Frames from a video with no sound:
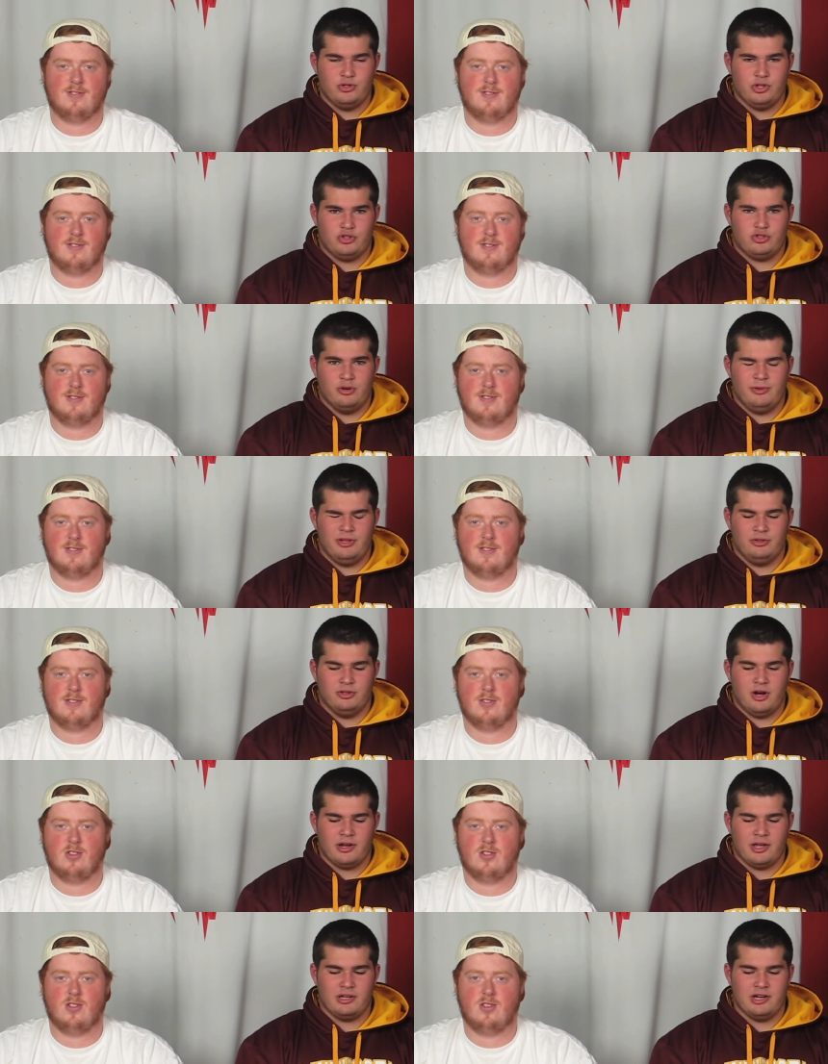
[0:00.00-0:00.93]
Speaker 1: use extremely
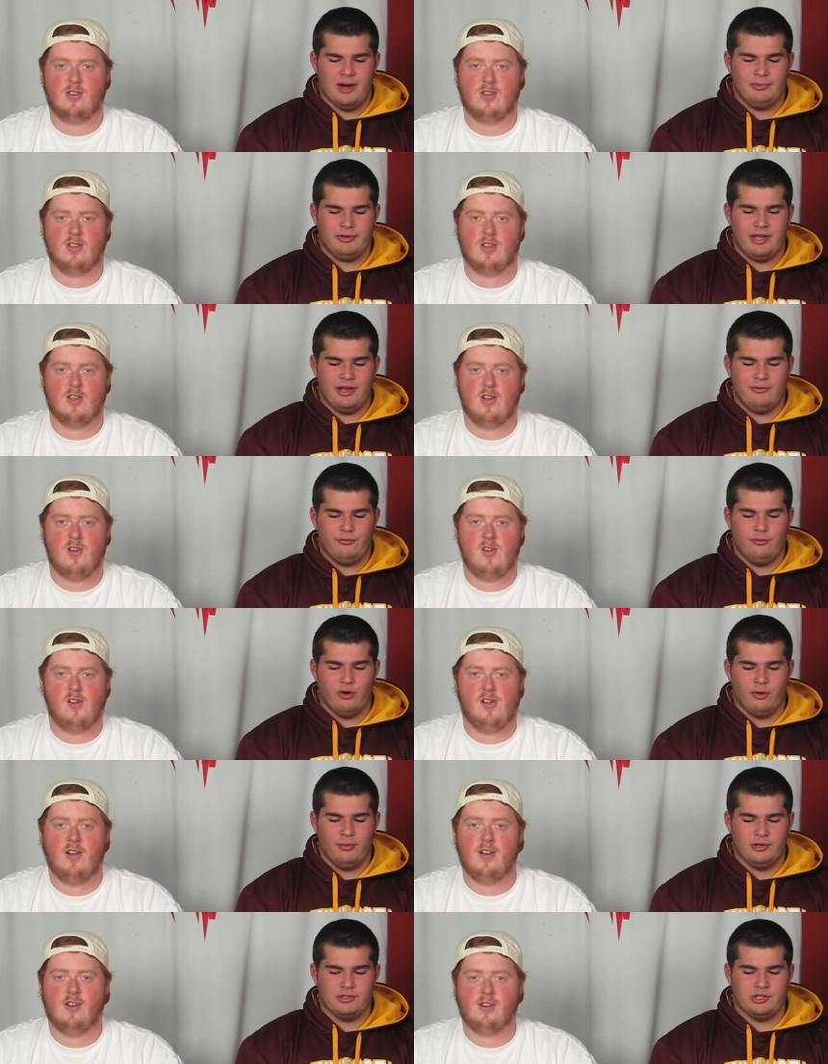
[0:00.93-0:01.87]
long and complicated
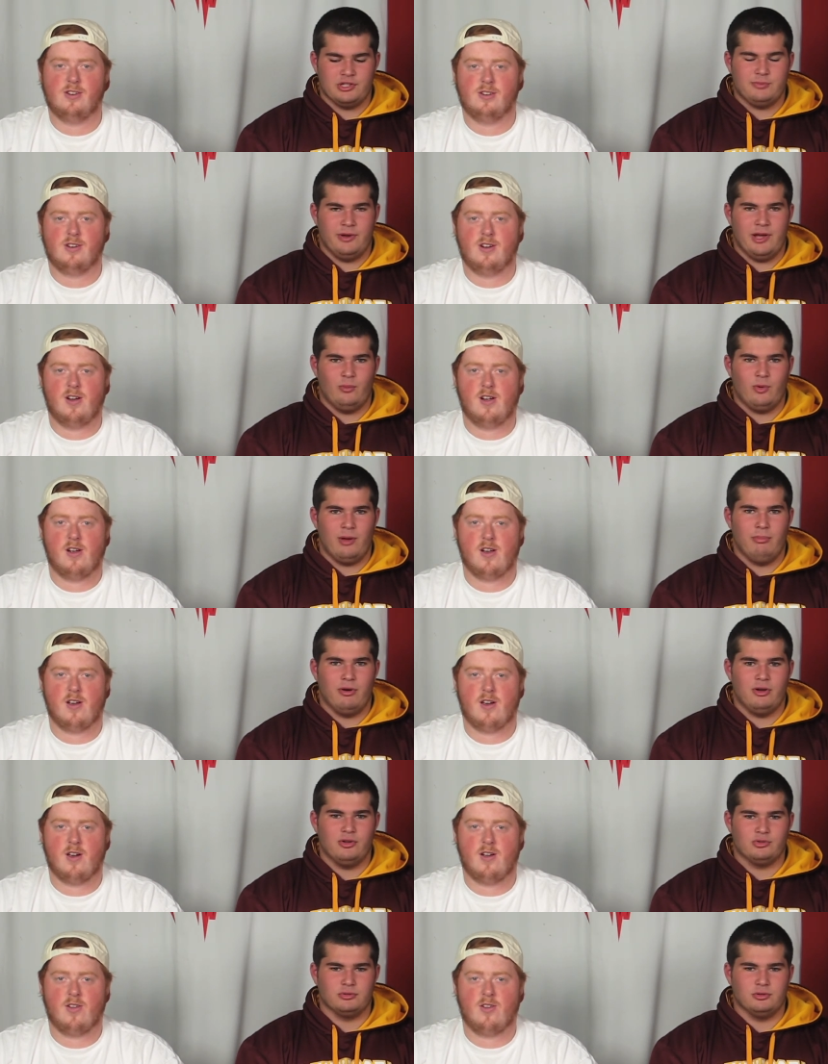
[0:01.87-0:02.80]
formulas to explain why
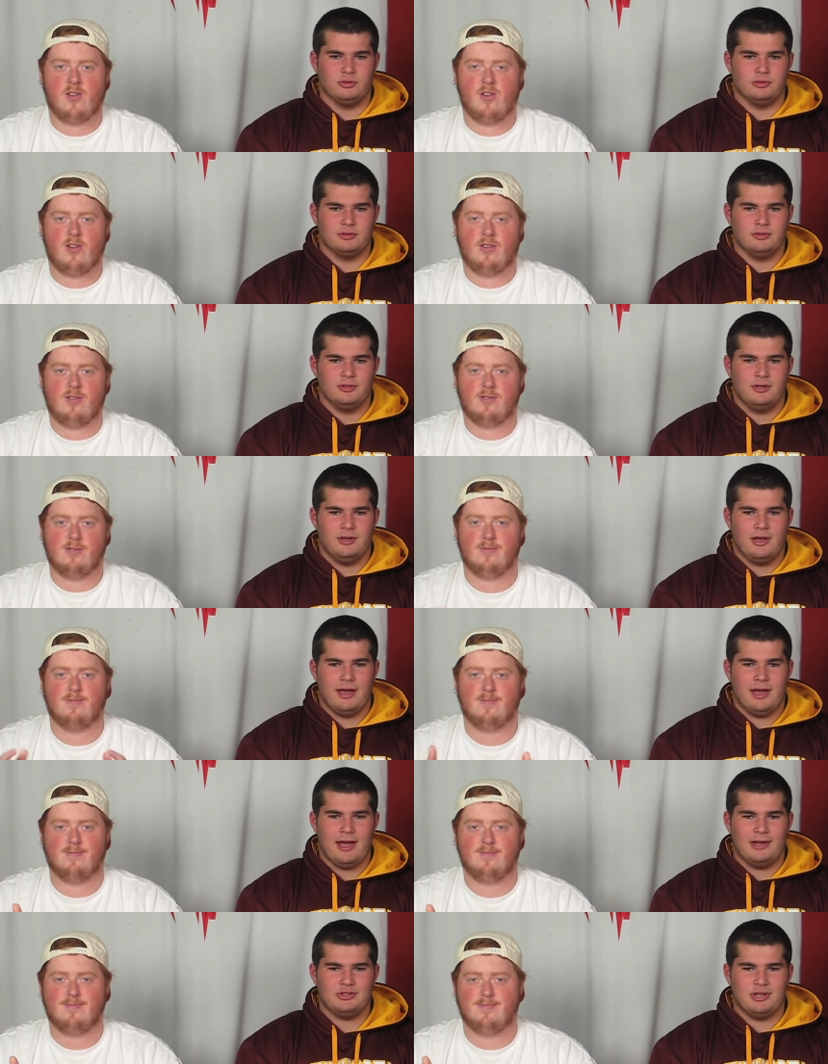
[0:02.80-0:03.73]
balls rolls.
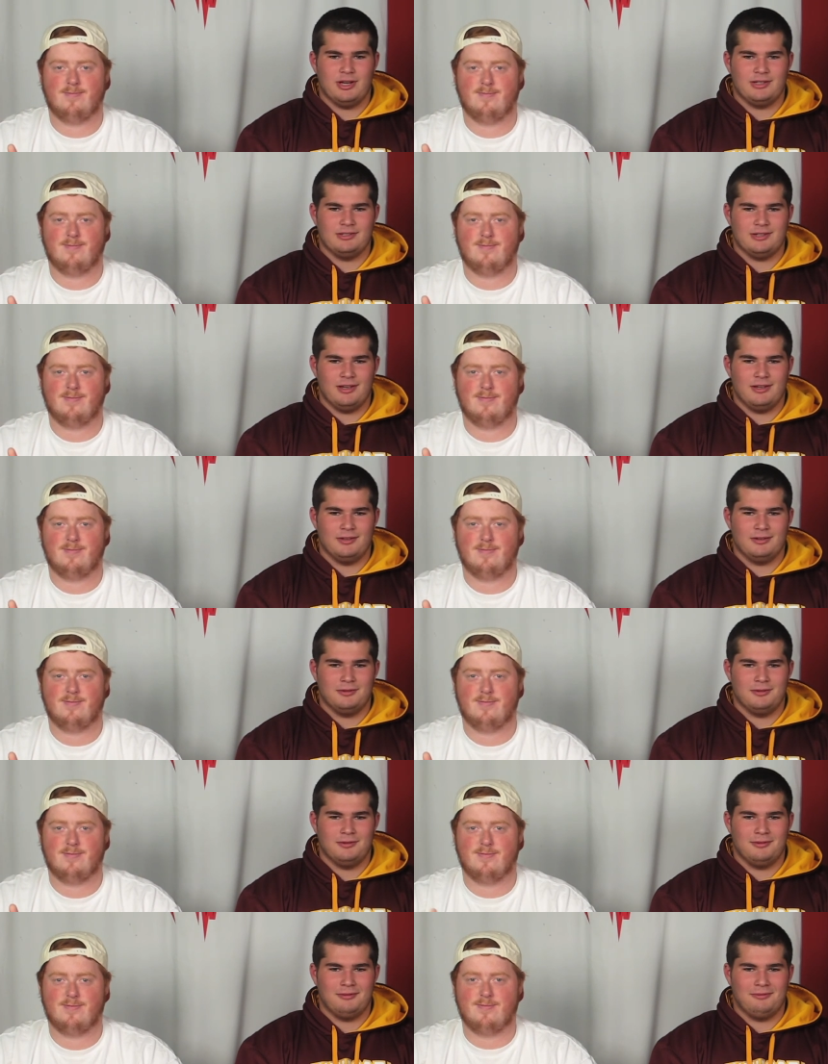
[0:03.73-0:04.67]
Hashtag
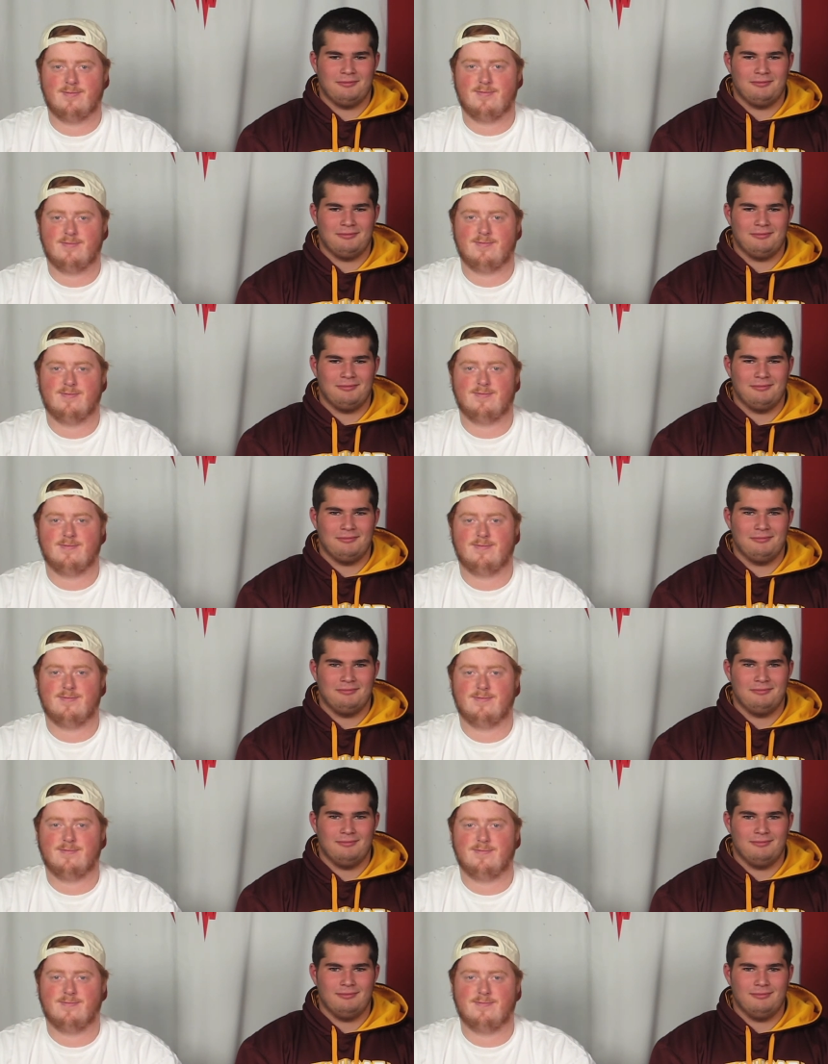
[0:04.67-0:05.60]
science.
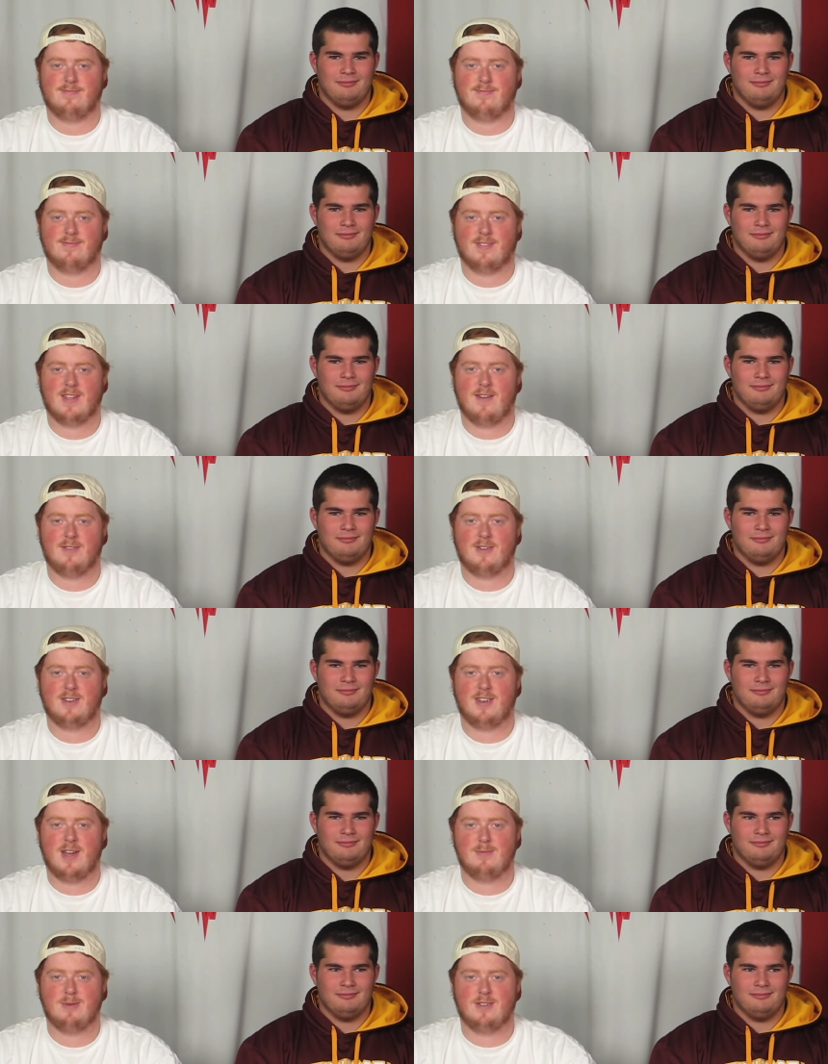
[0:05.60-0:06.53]
Speaker 2: Have a good
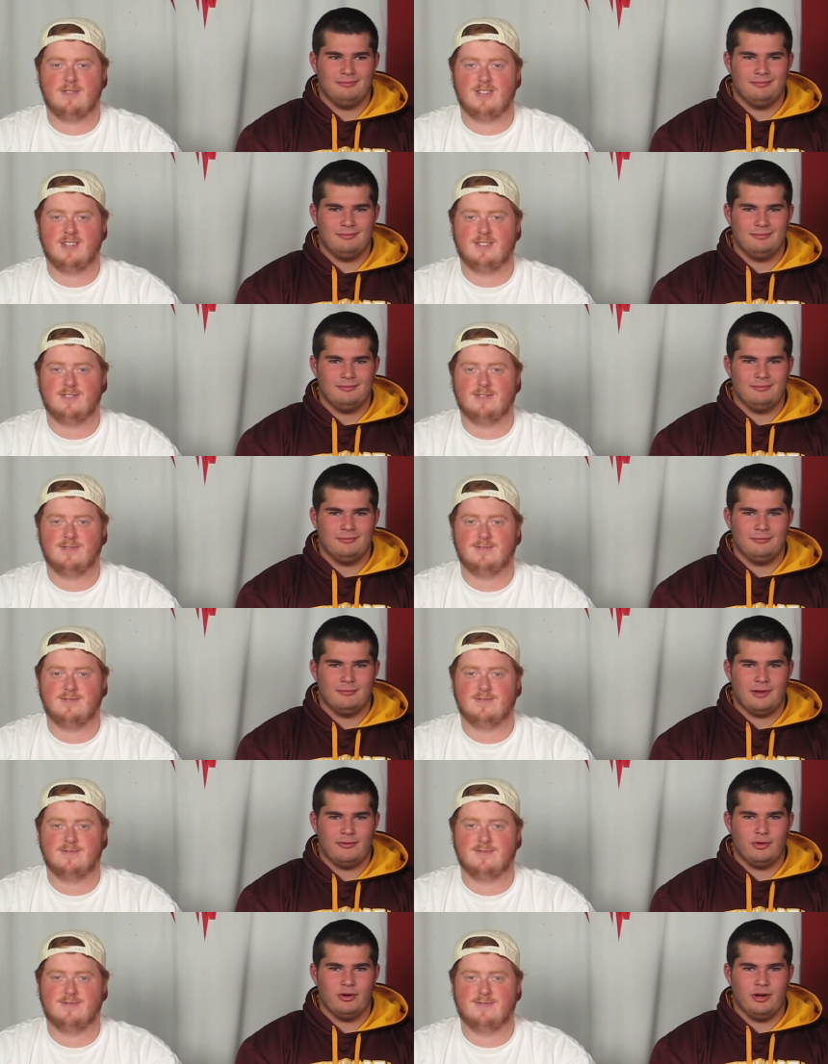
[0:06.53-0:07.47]
day, BB.
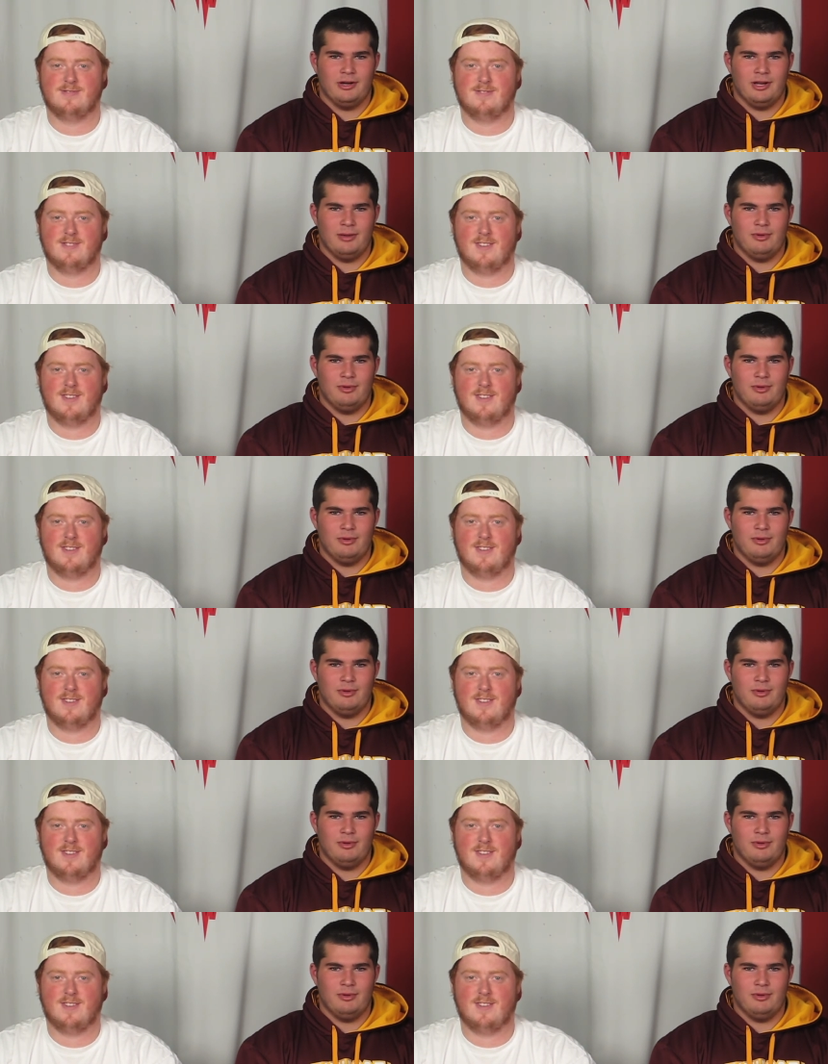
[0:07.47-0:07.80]
Have a great day,